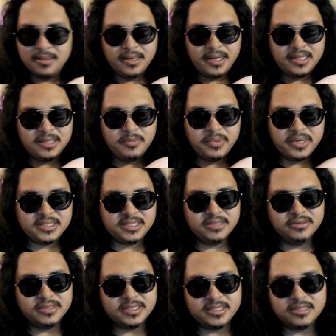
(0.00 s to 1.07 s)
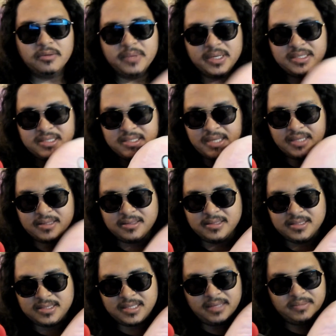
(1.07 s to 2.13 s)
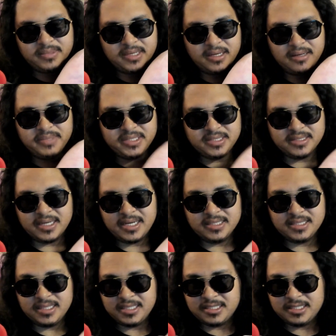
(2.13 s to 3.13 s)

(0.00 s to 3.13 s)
And the brain's doing so much at the same time besides